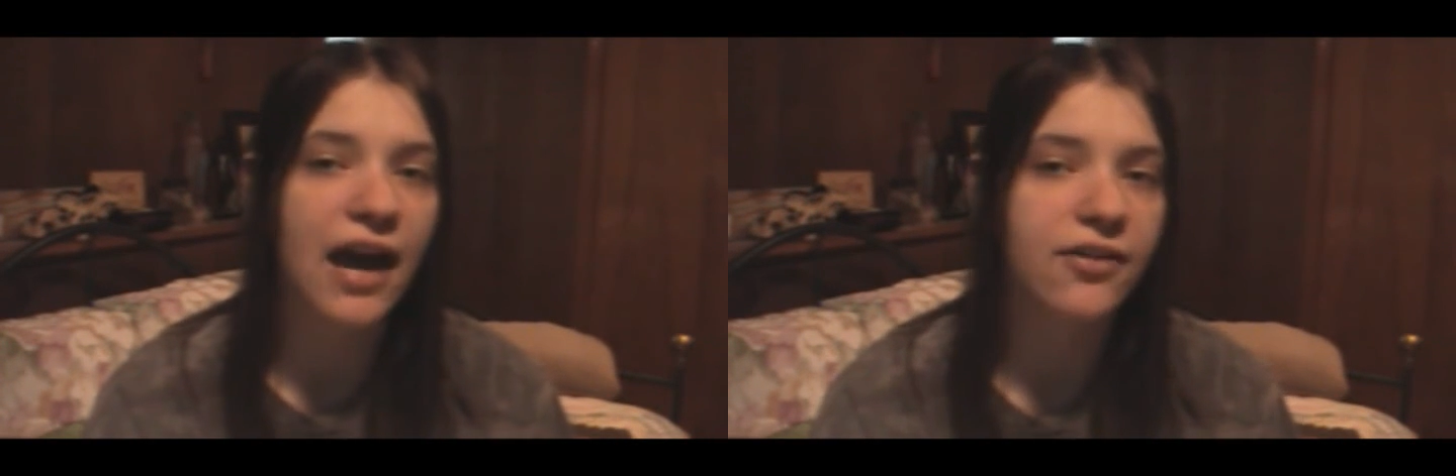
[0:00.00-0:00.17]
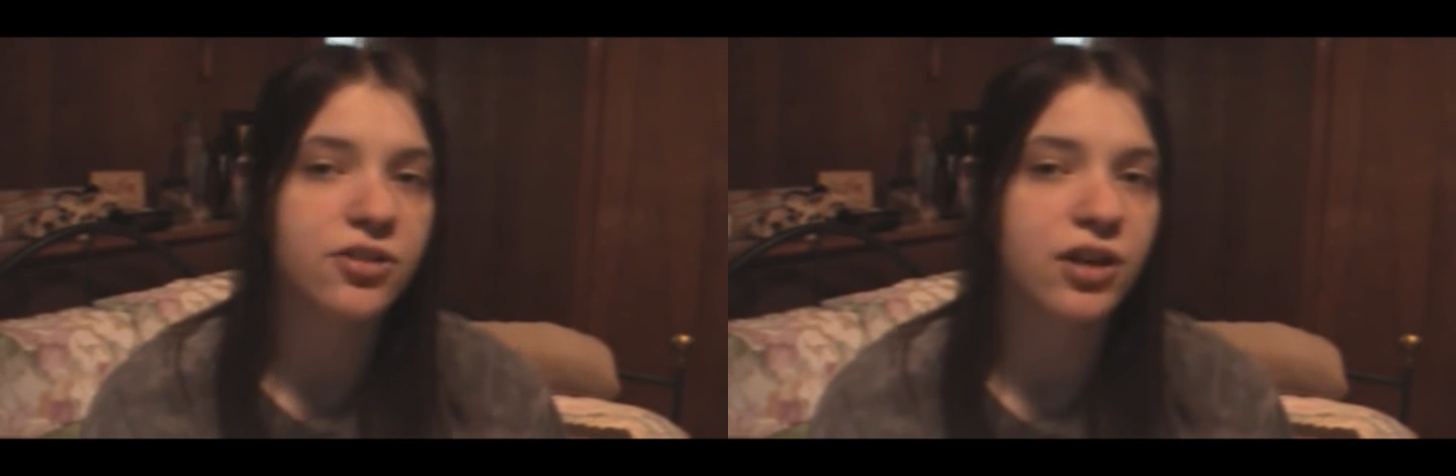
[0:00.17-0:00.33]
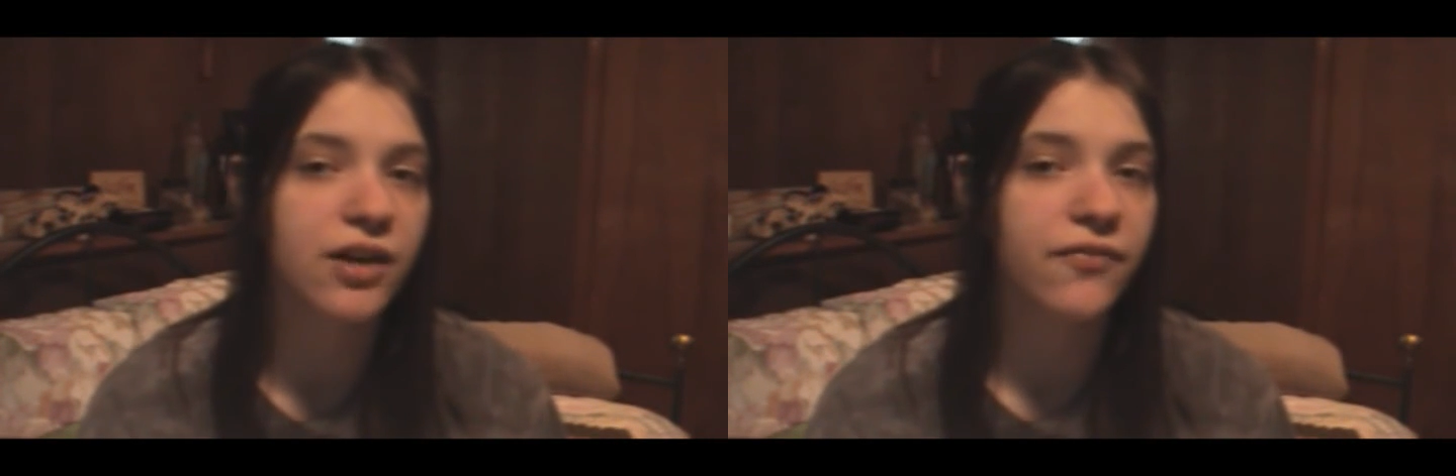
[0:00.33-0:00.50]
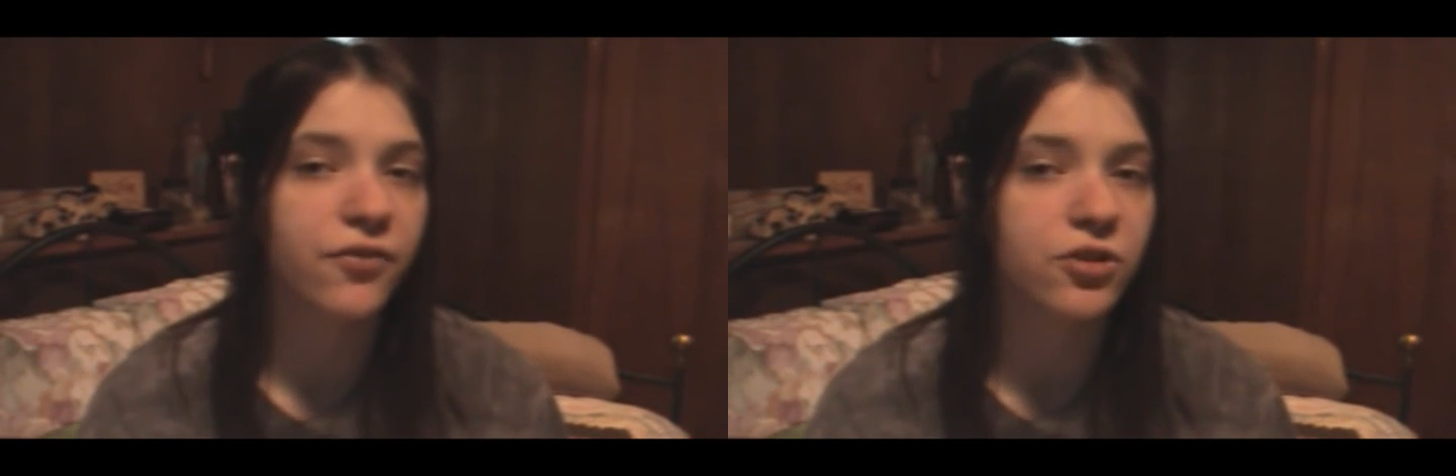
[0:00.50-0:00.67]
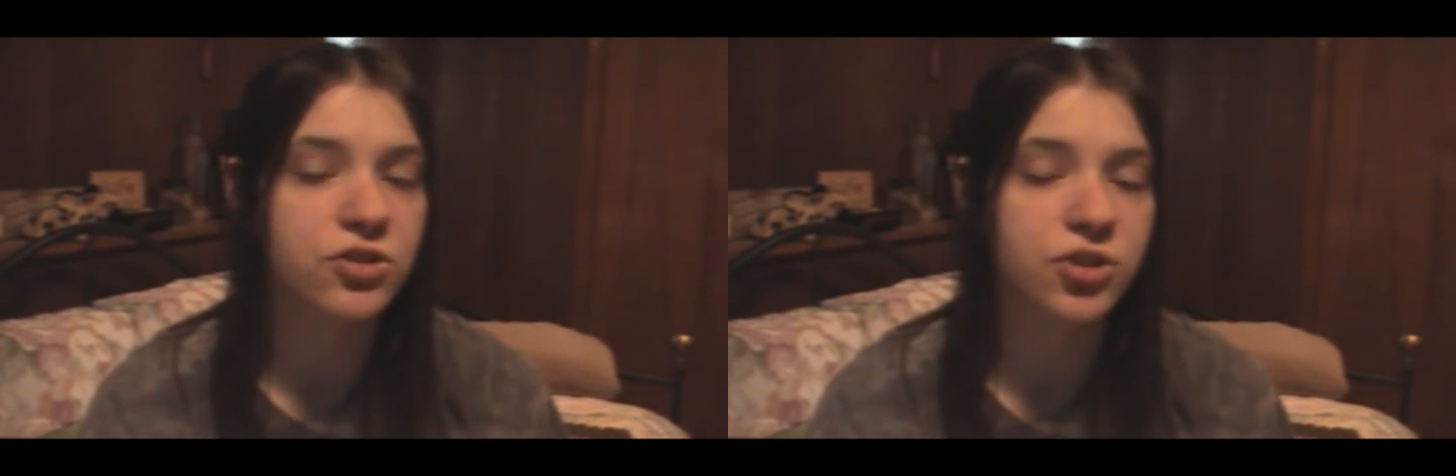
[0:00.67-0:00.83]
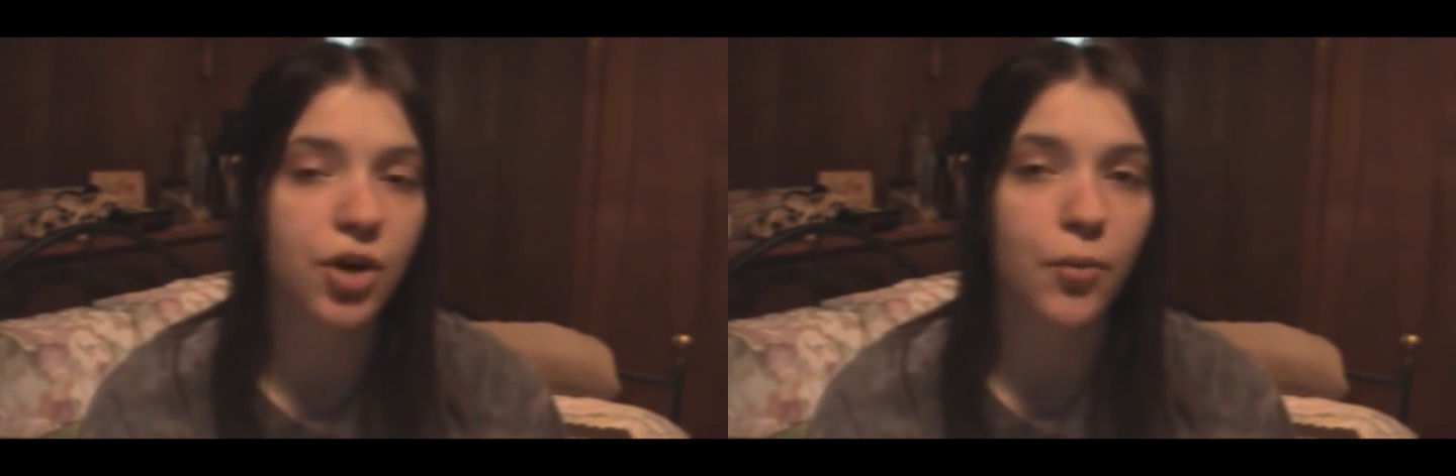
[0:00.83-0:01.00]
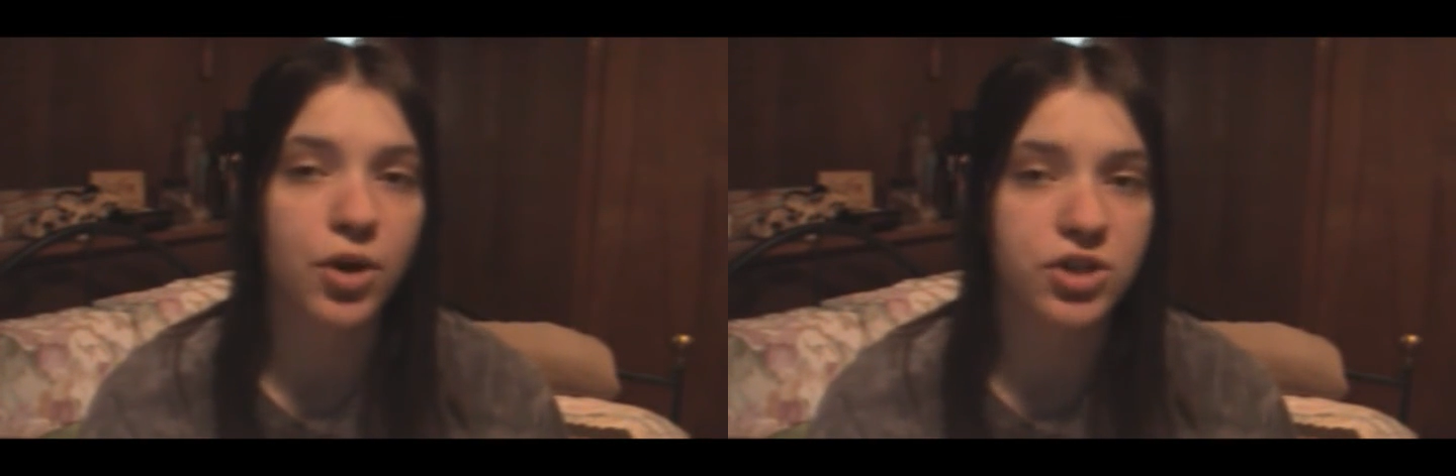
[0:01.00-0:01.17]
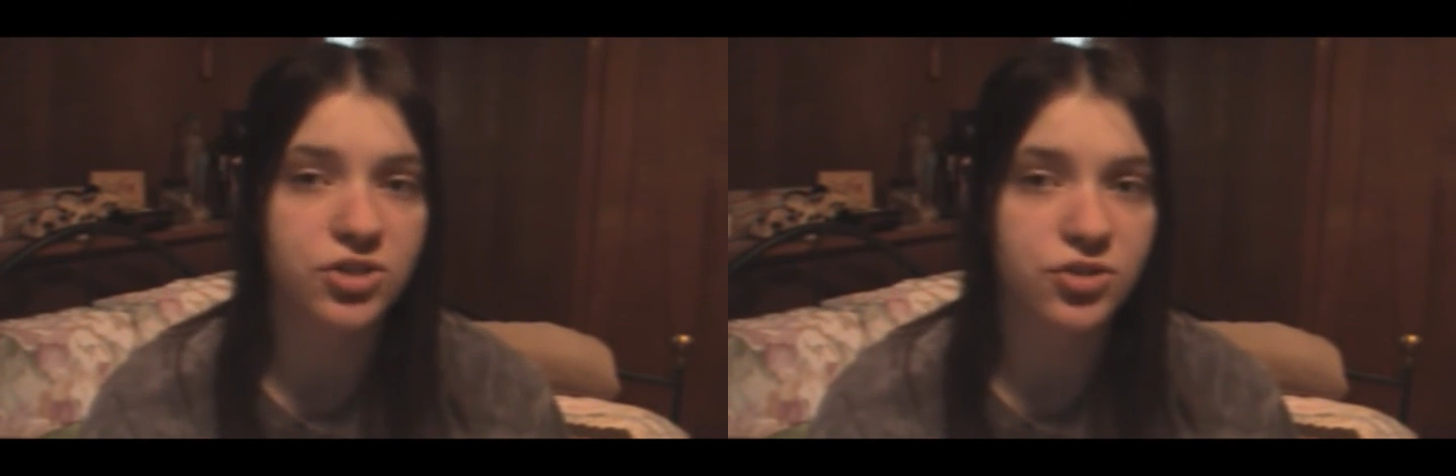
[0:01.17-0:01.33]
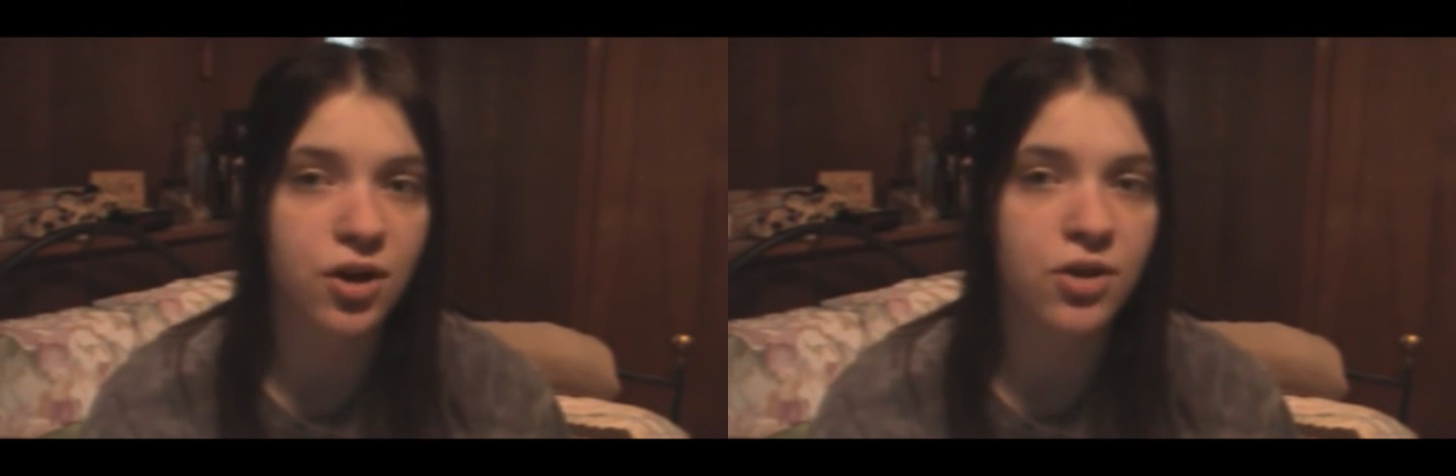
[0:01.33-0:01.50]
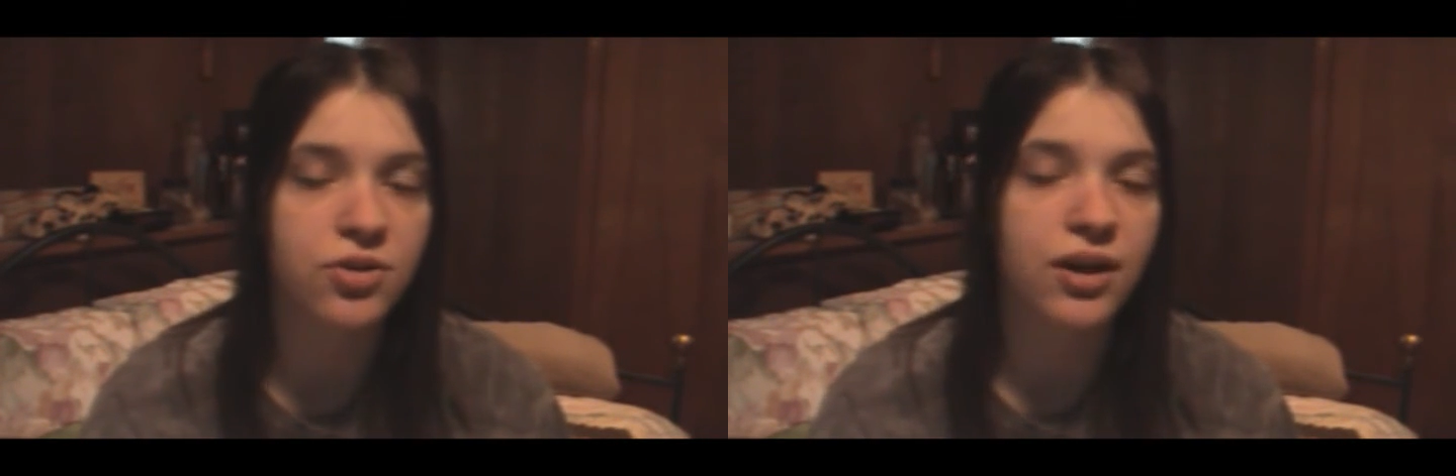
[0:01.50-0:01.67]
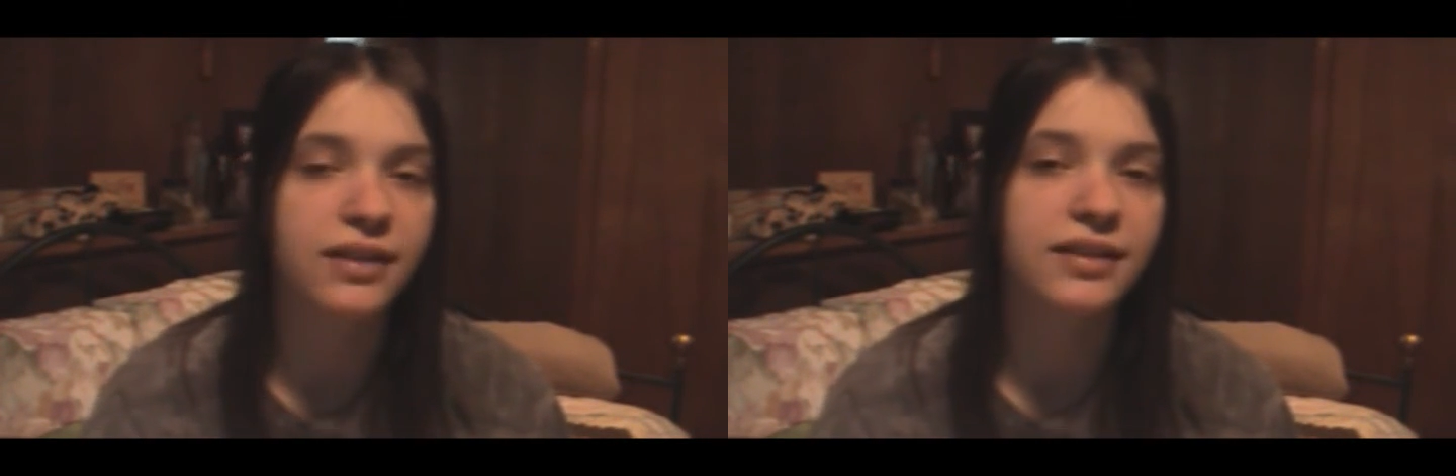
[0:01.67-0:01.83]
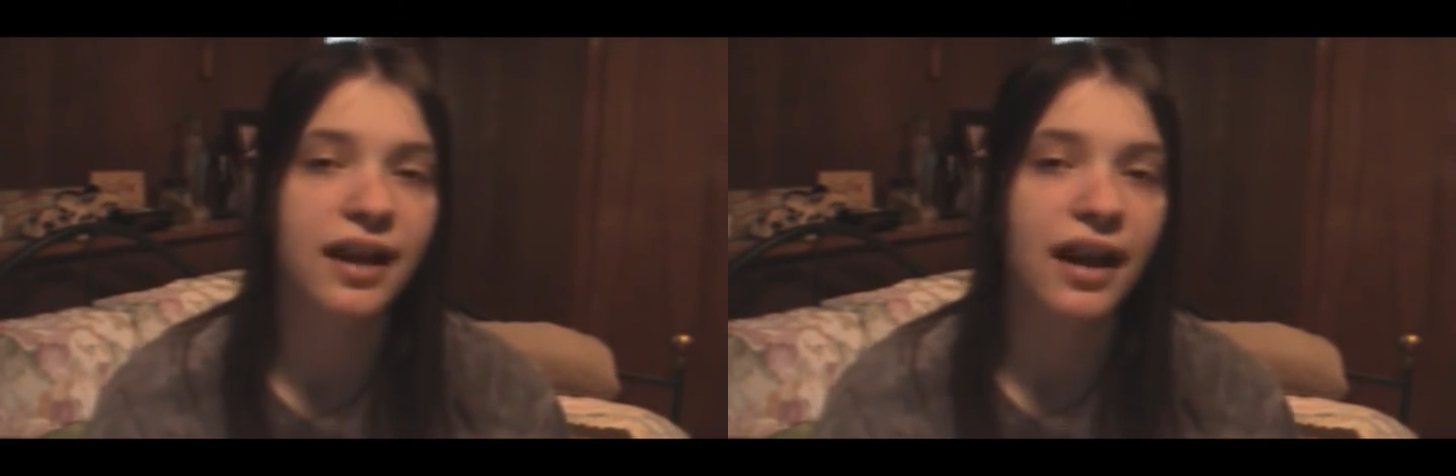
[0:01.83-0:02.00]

after I first started watching Star Trek